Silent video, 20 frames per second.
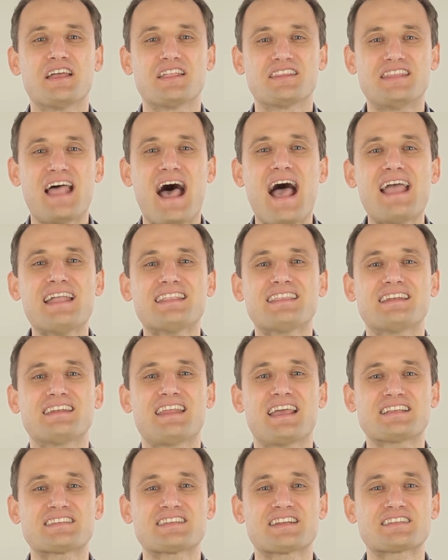Diet and
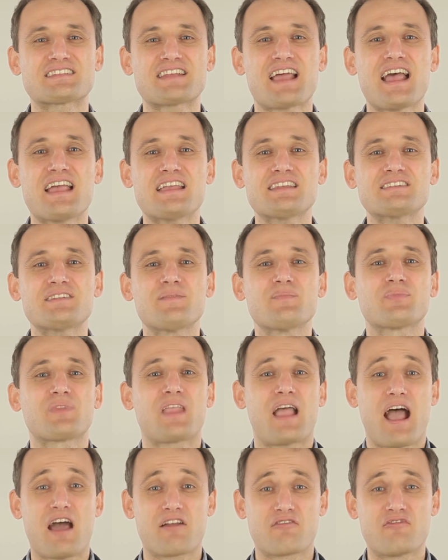exercise
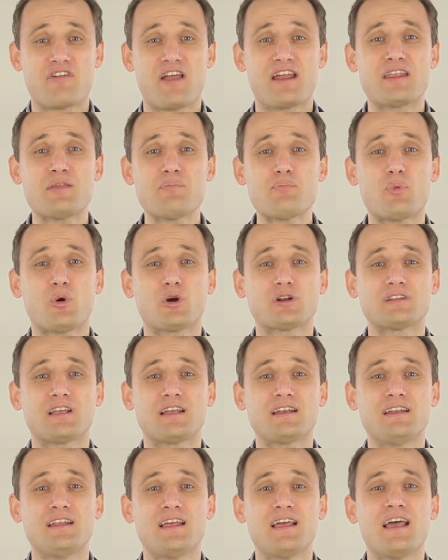are very
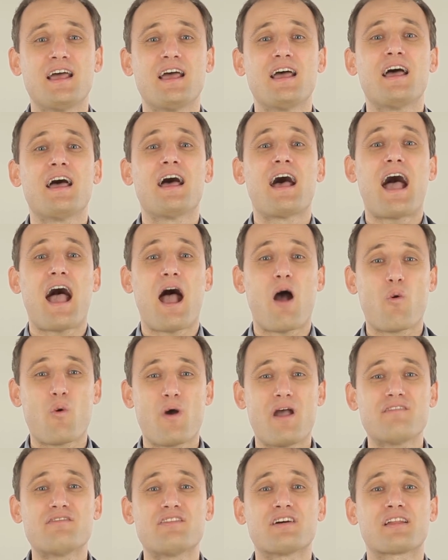important.
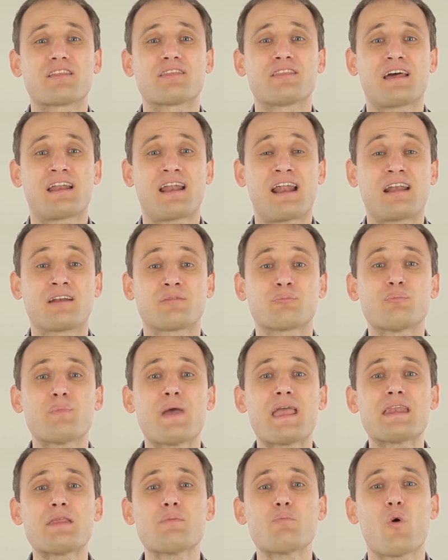However, there are
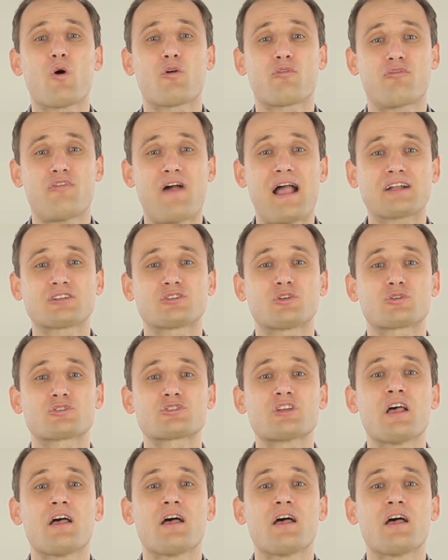many more factors